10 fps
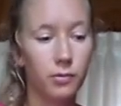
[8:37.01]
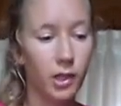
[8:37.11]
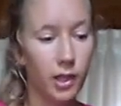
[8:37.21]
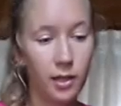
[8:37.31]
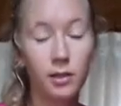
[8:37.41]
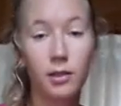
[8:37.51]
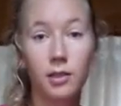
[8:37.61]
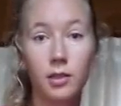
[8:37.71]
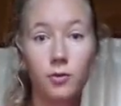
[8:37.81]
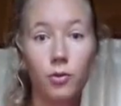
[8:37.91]
The kid
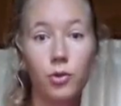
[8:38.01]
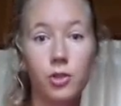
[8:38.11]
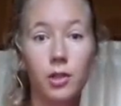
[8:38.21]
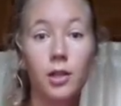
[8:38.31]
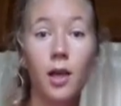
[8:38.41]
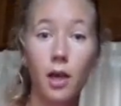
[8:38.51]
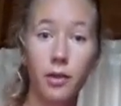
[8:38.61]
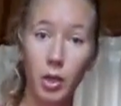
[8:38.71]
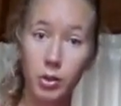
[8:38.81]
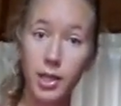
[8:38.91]
is fortunate.
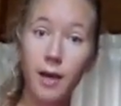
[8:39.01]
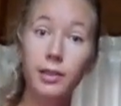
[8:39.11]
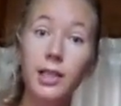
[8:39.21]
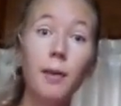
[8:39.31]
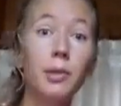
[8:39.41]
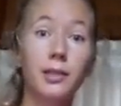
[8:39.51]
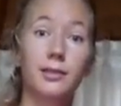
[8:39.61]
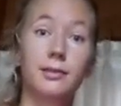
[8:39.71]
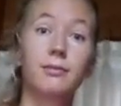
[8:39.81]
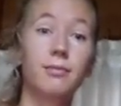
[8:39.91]
They also have a
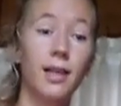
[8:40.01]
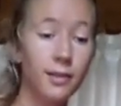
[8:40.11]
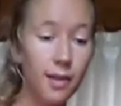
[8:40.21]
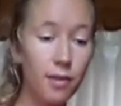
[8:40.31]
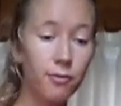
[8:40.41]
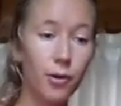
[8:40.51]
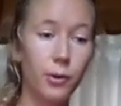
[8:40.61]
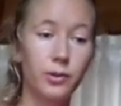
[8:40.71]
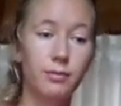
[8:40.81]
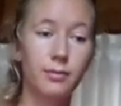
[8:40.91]
tablet and another phone